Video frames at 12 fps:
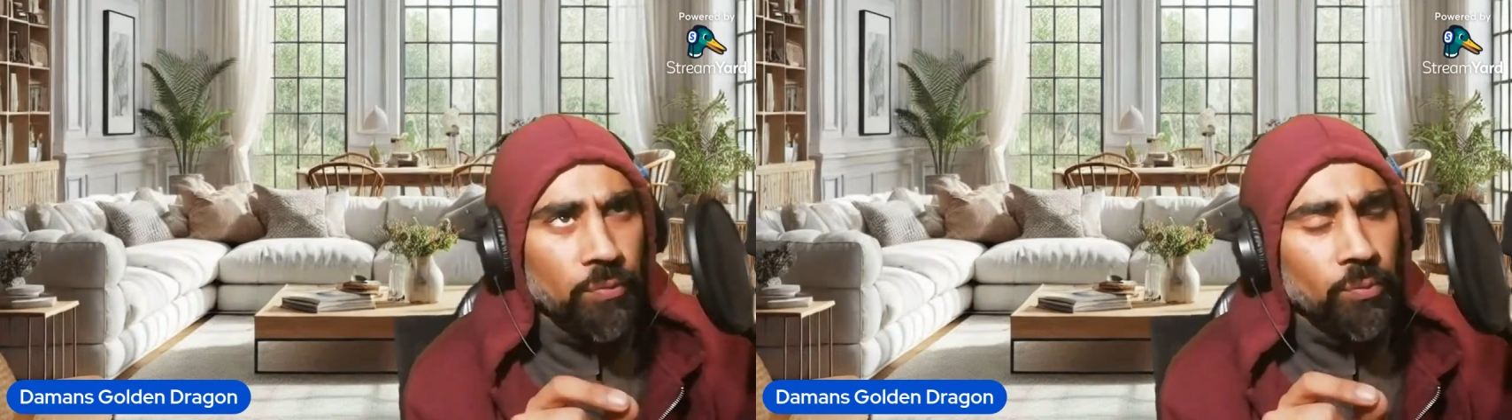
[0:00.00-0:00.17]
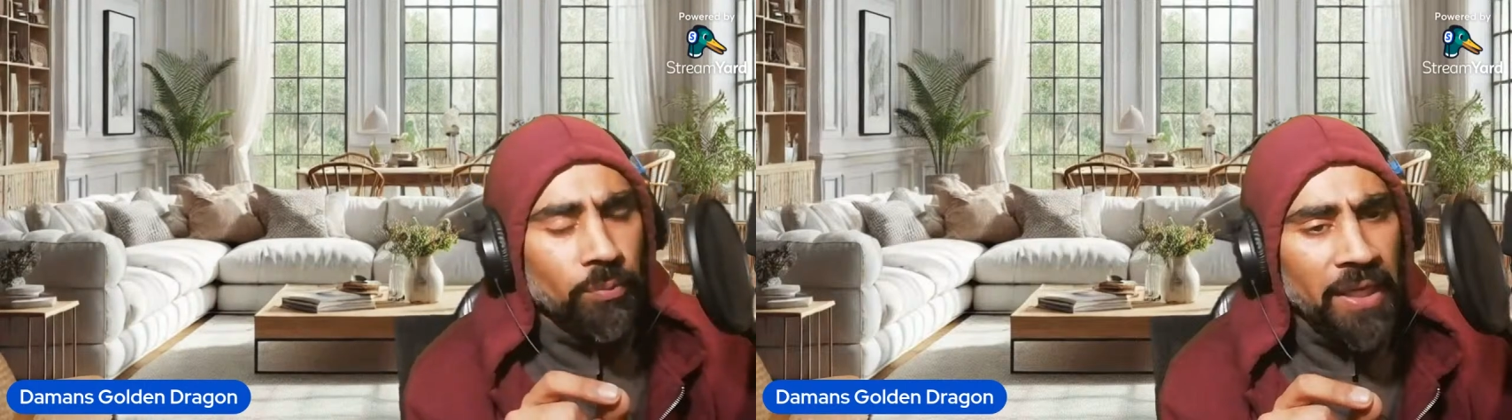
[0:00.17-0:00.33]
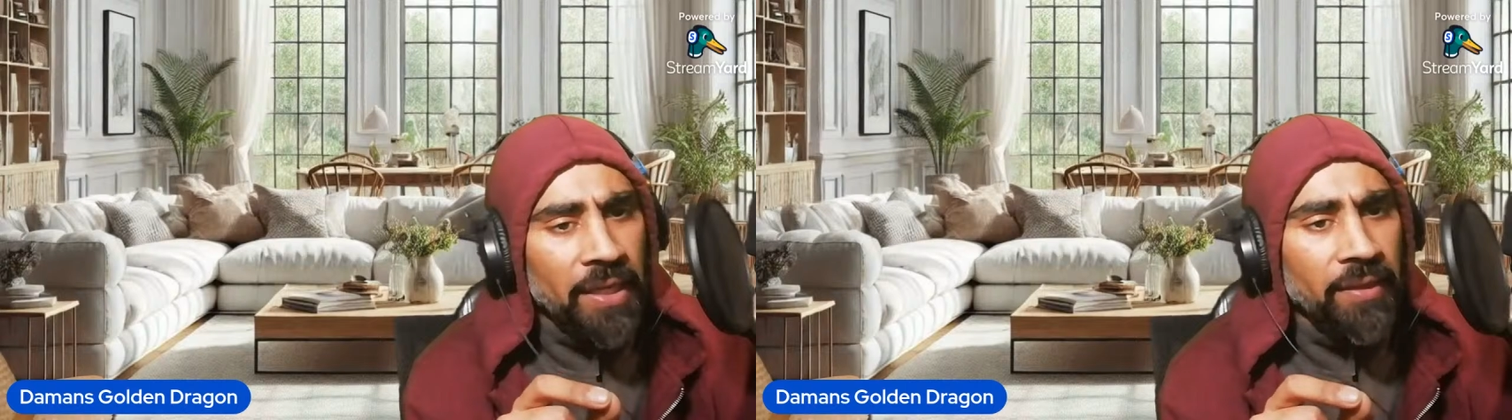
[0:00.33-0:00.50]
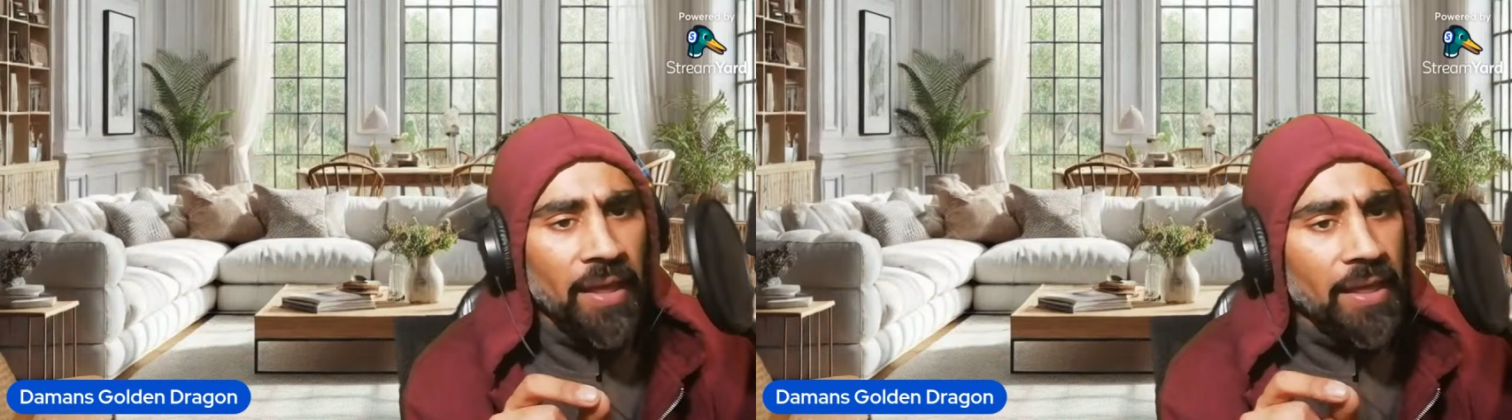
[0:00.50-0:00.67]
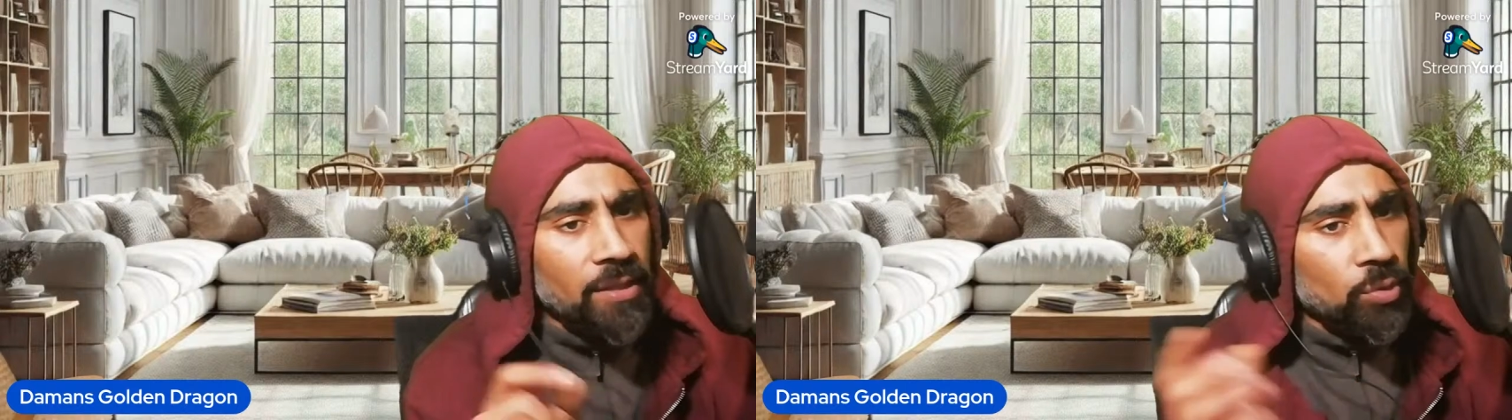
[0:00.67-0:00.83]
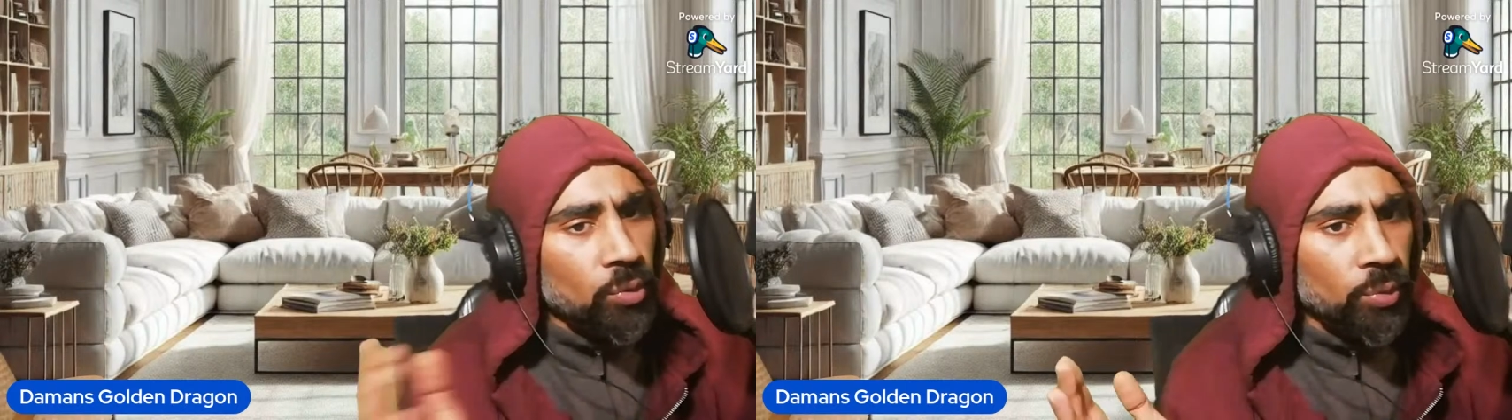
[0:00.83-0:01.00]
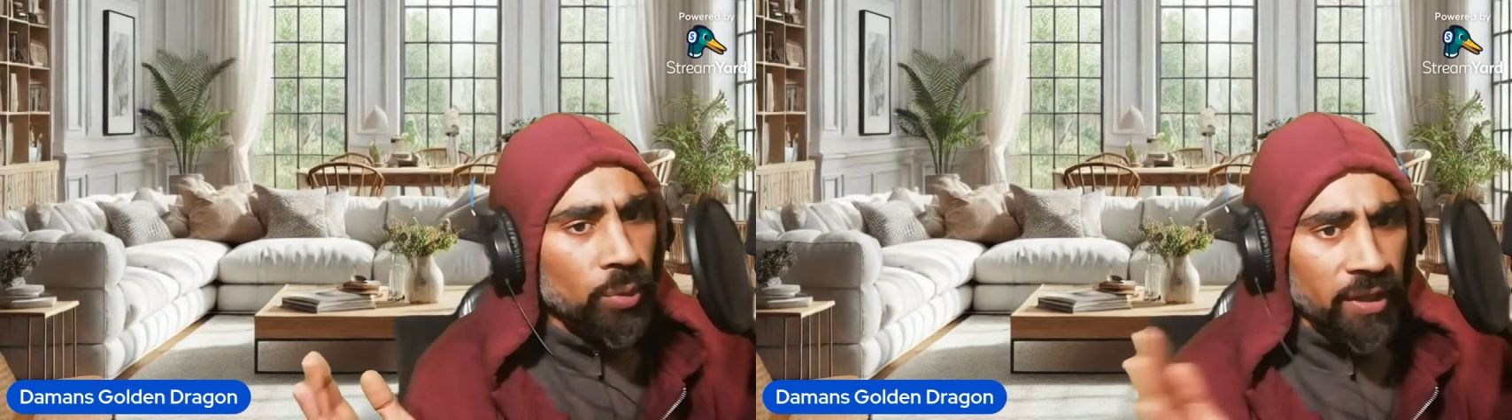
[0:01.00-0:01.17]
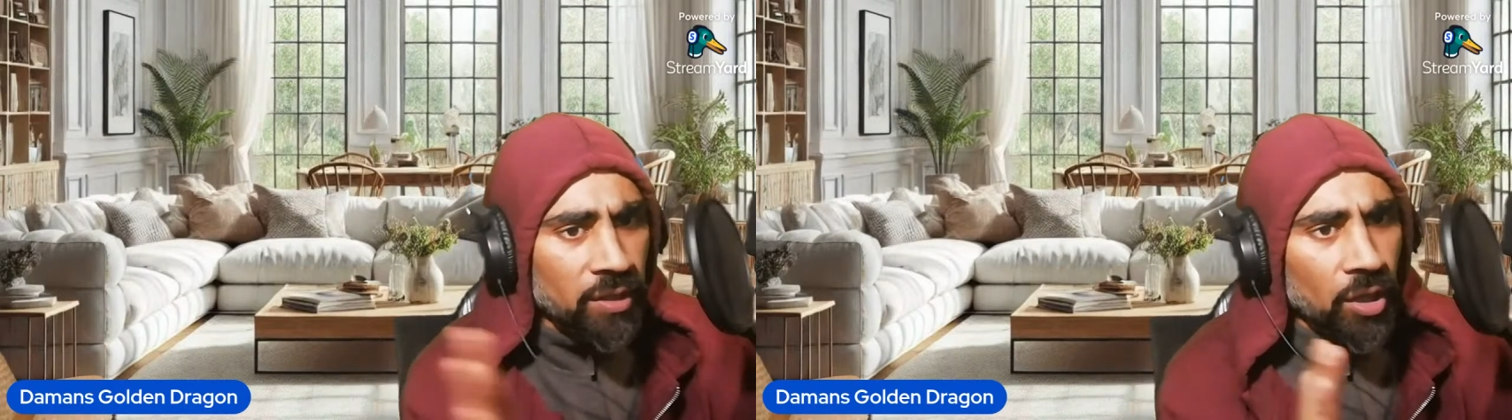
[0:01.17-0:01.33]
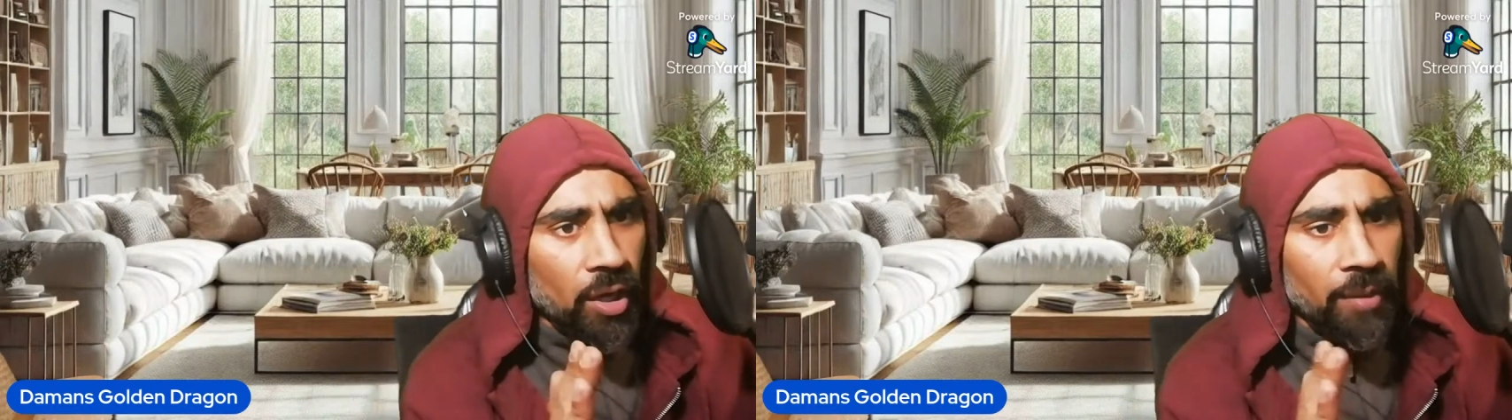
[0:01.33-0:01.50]
meaning that it's all within
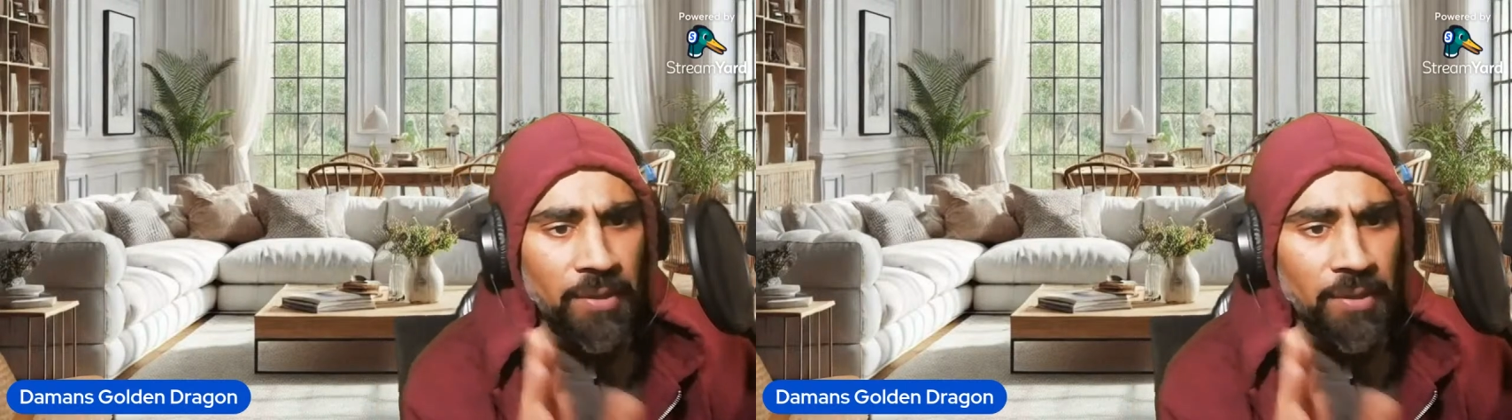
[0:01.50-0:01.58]
time.